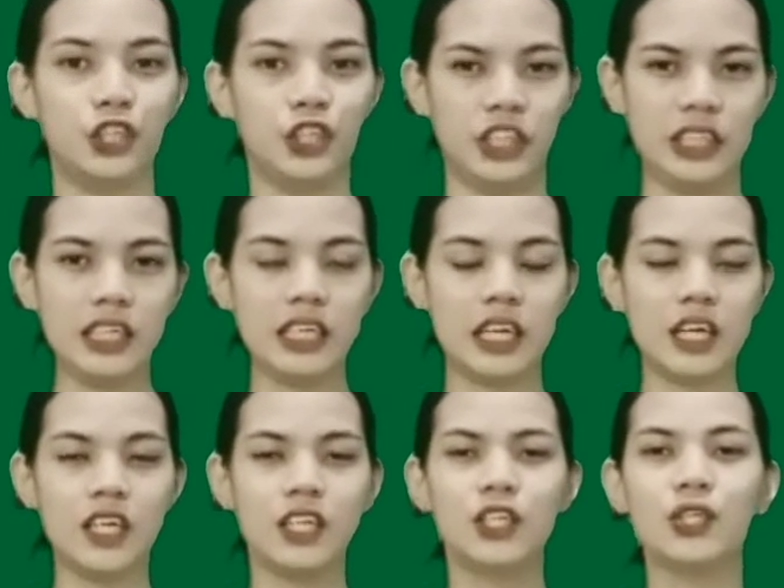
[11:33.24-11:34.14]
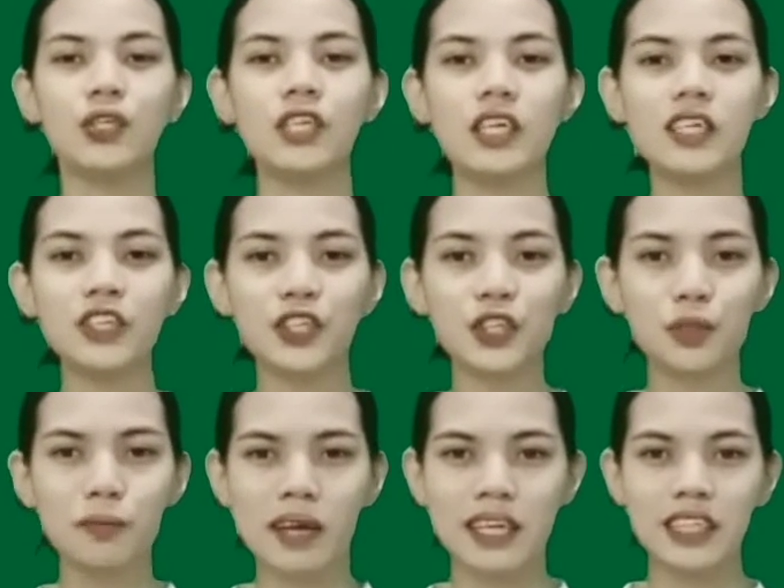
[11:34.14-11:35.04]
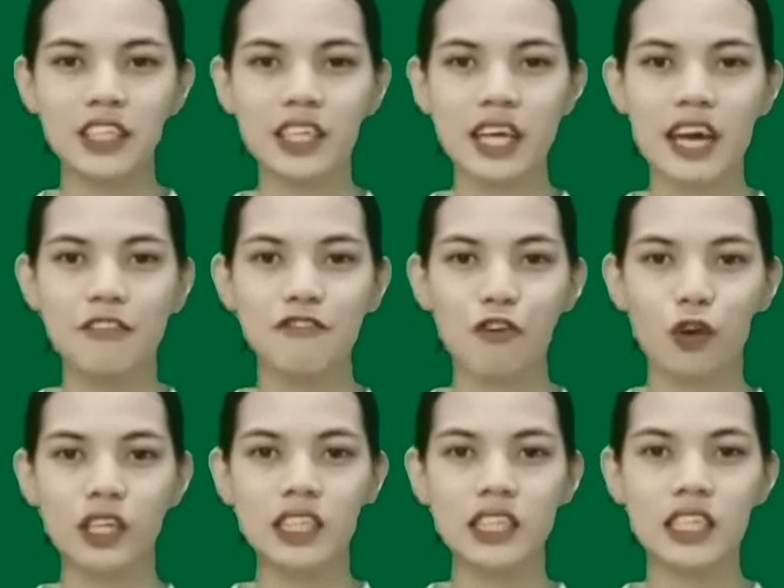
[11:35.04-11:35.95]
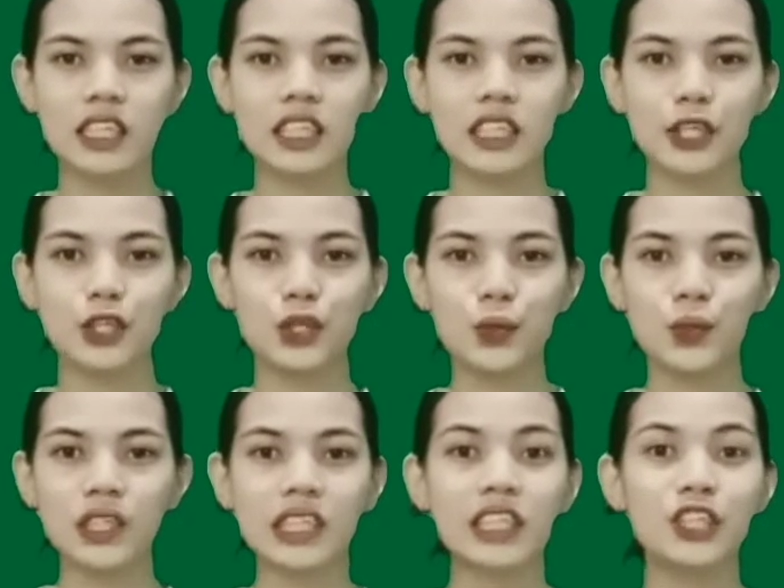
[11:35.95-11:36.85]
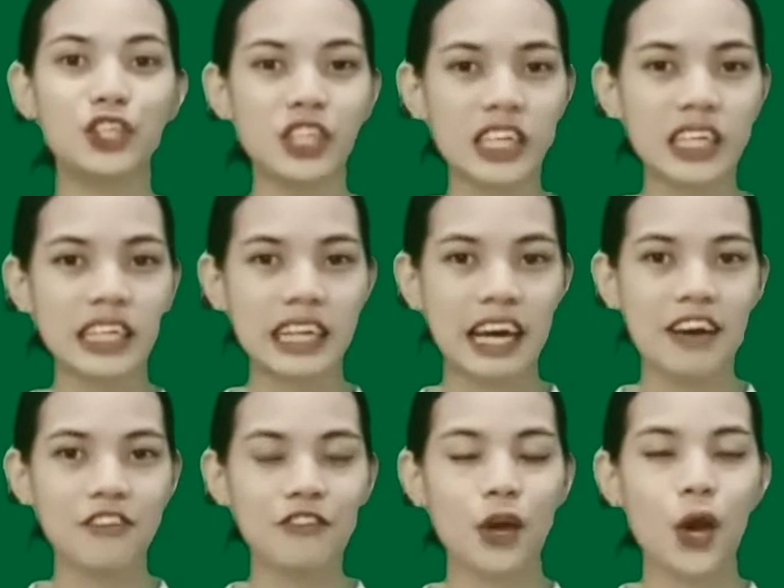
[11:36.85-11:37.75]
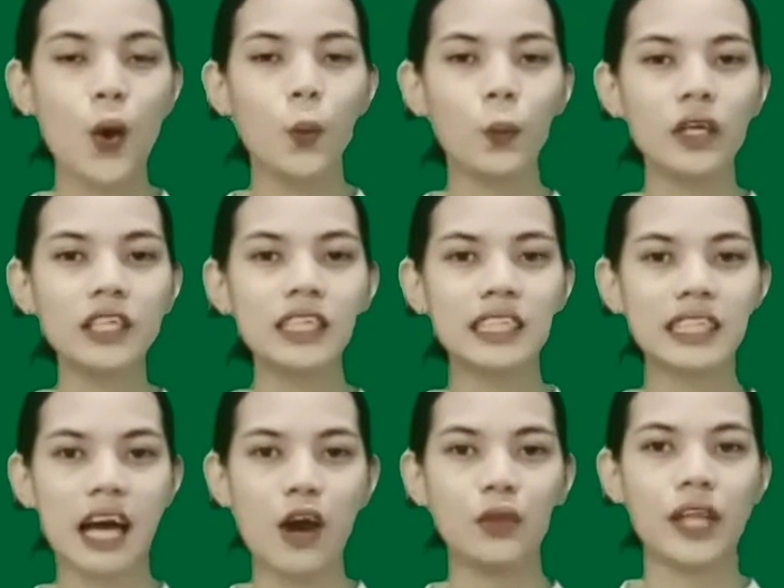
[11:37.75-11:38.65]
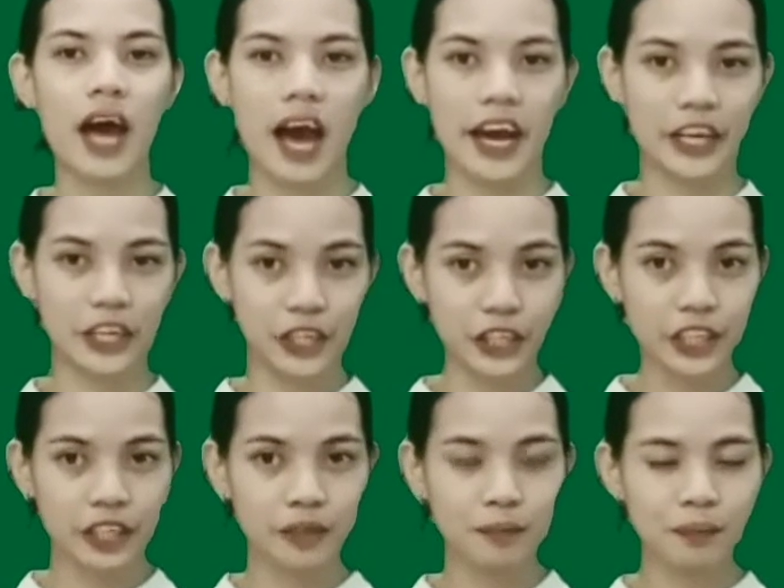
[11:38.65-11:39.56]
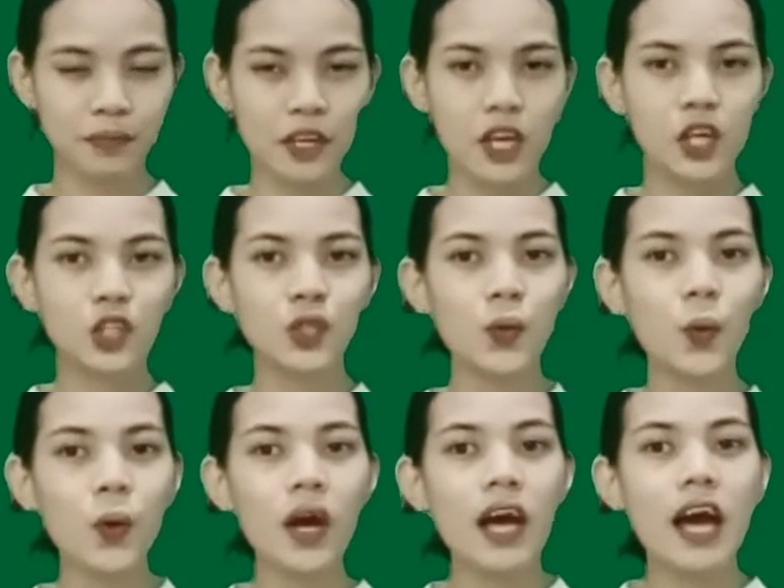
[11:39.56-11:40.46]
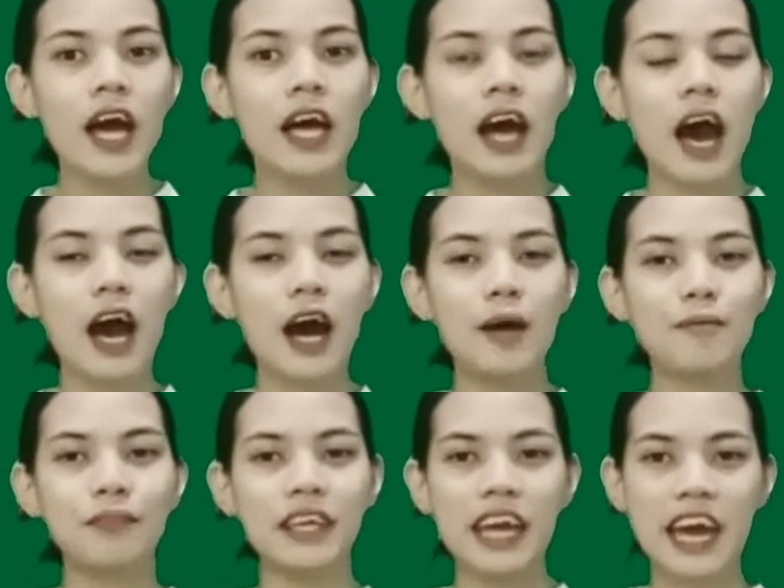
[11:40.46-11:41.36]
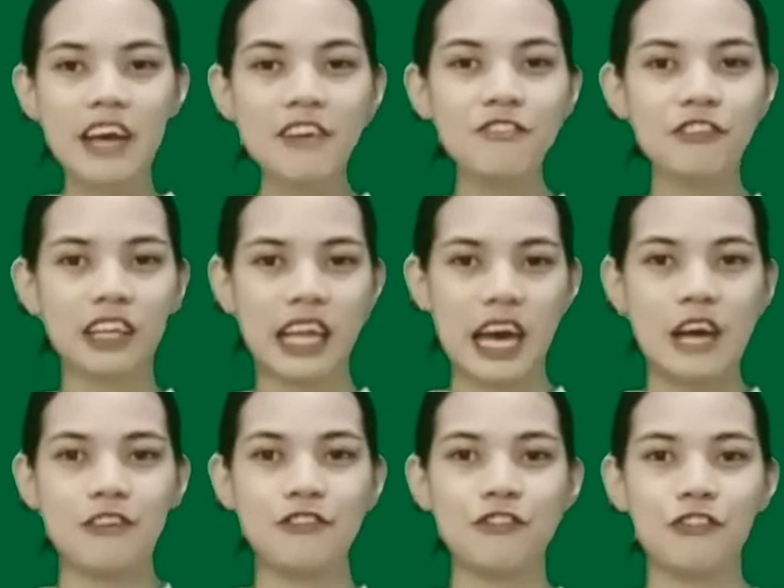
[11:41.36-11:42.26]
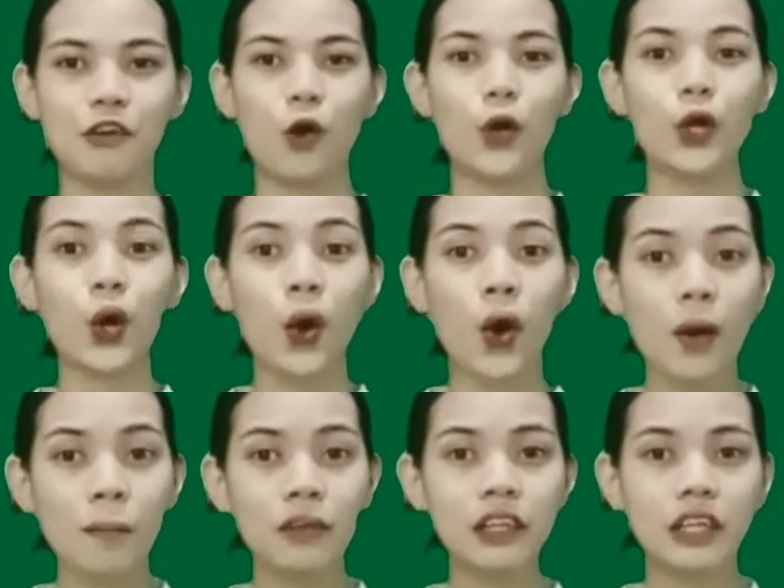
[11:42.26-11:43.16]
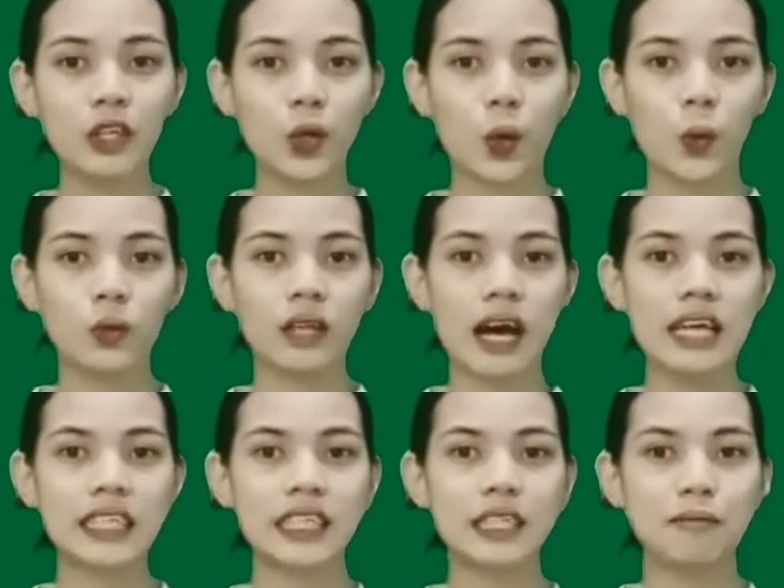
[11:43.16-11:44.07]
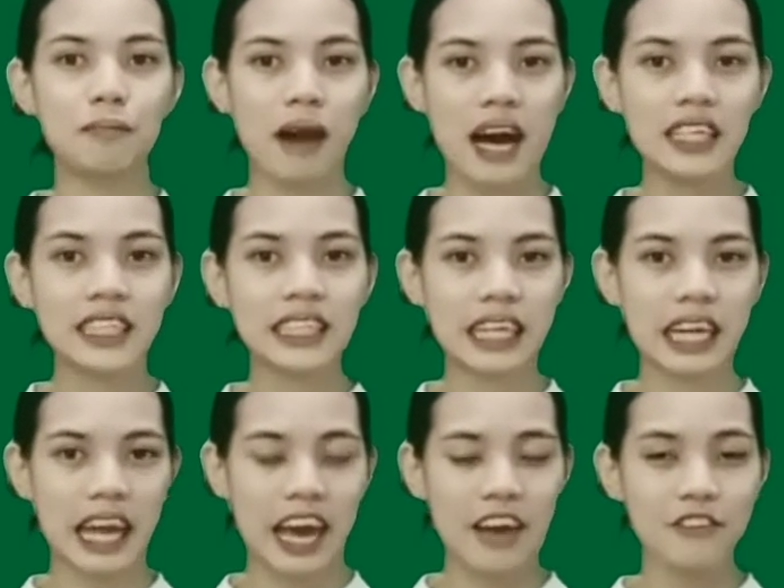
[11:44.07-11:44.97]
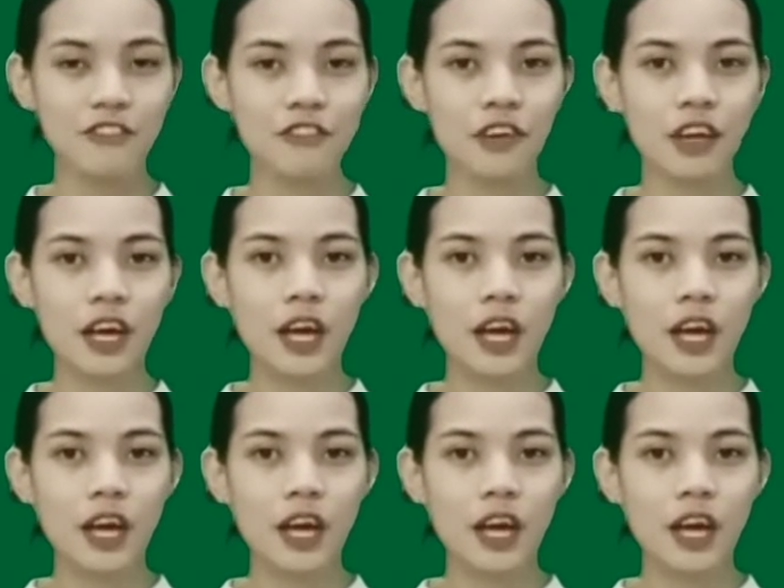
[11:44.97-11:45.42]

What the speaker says: G. So the instruments and voices that uses G clef will sound higher. So the F clef, or commonly known as the bass clef,